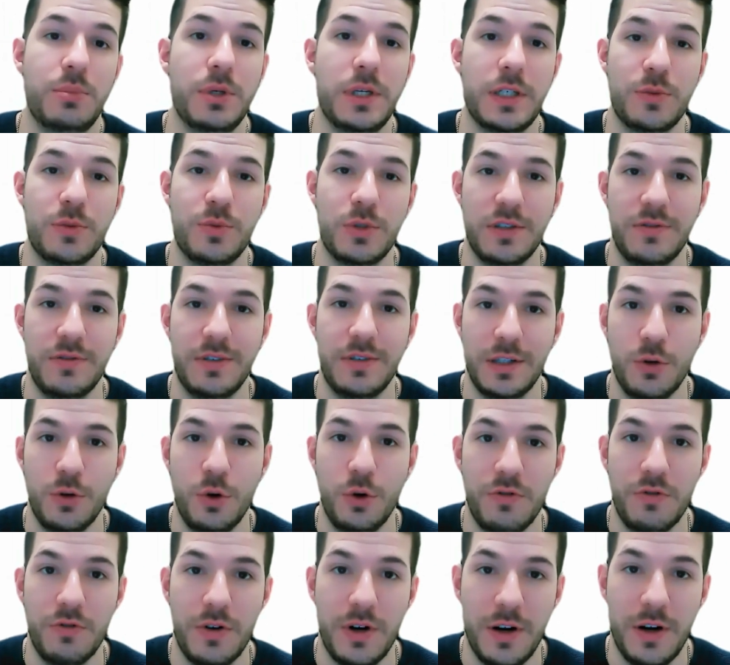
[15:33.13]
being specifically
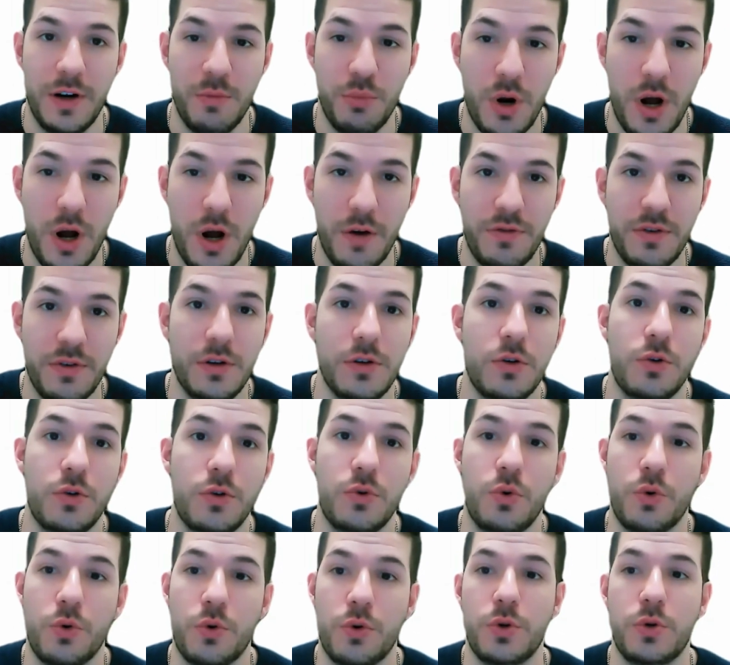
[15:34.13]
overhead and profit,
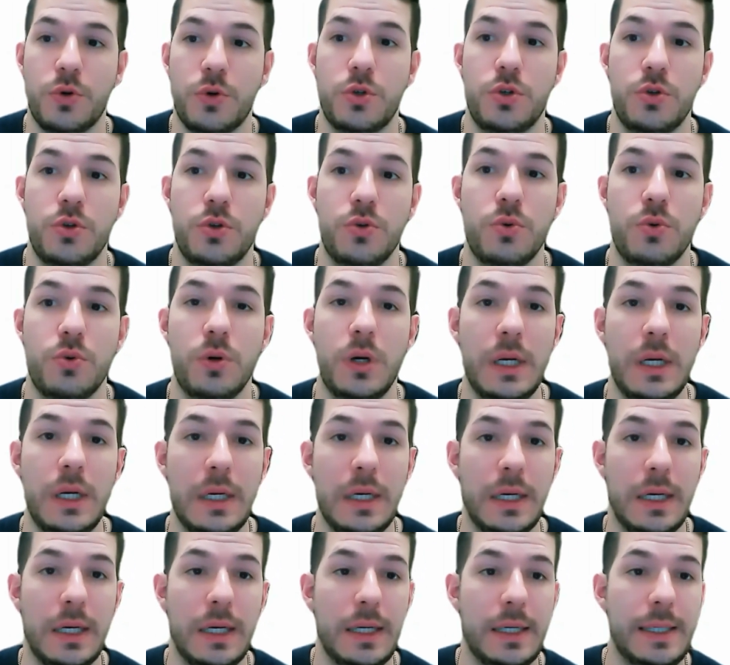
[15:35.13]
in order to
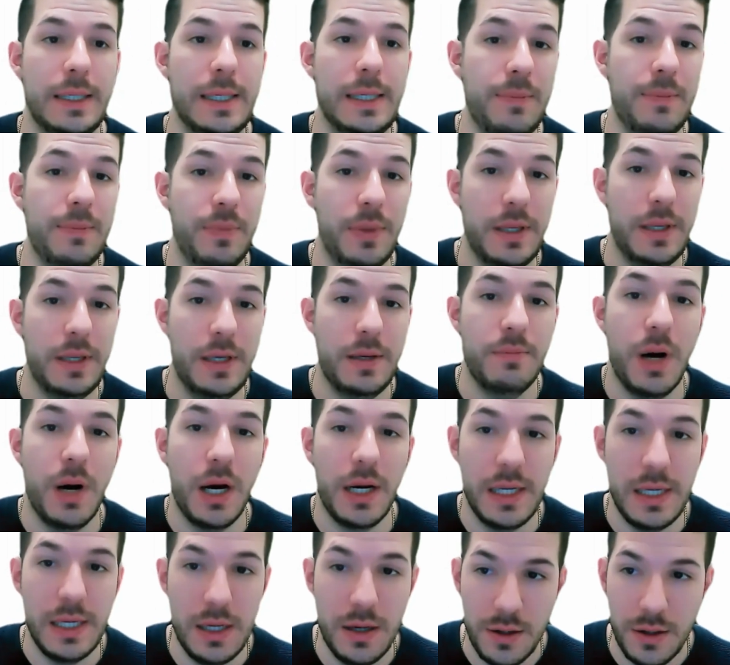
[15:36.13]
keep the
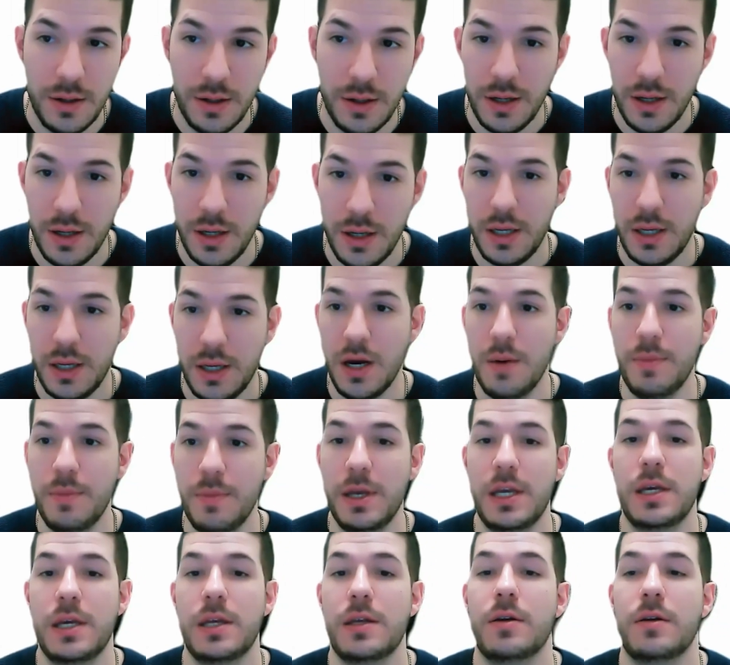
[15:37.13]
money
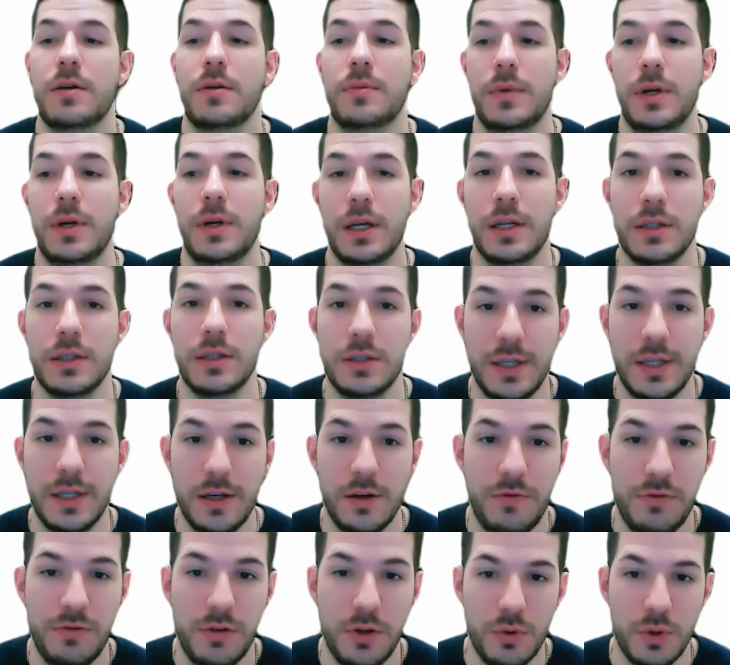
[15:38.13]
coming in and
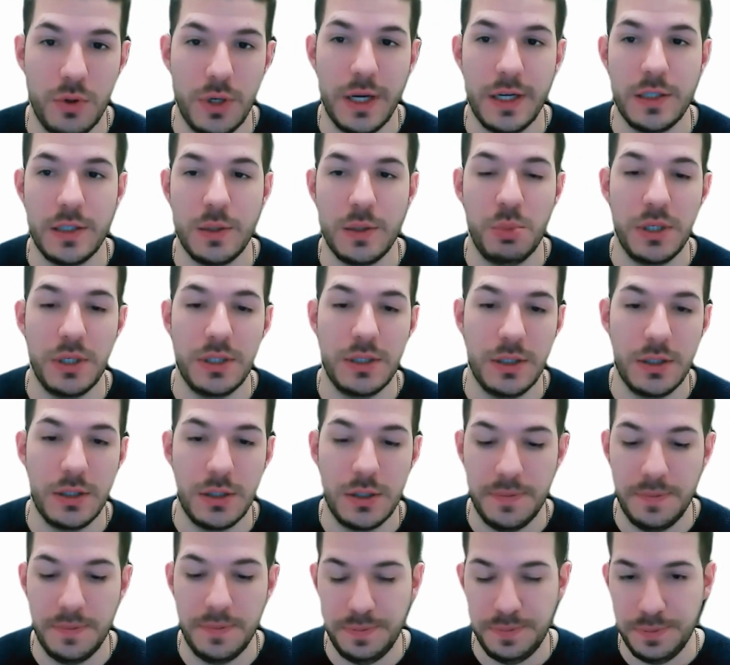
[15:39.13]
stay afloat as a
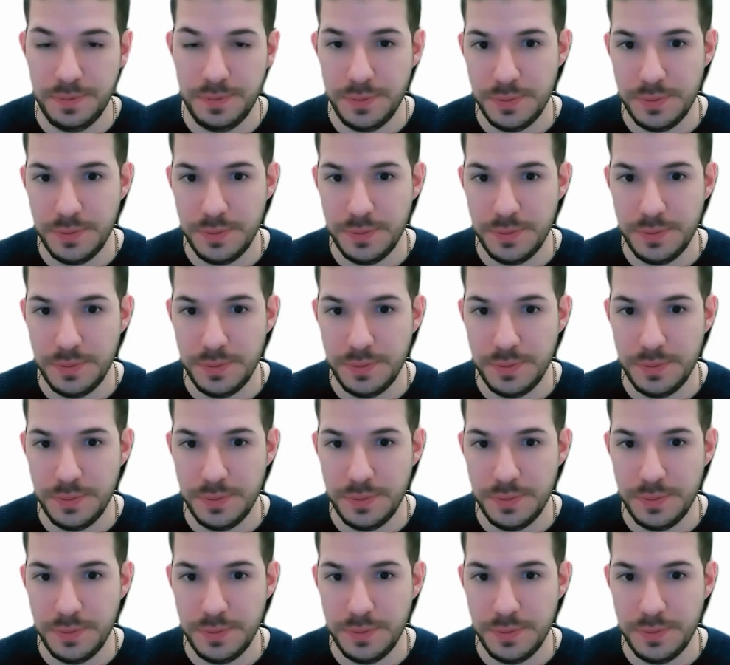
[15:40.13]
business.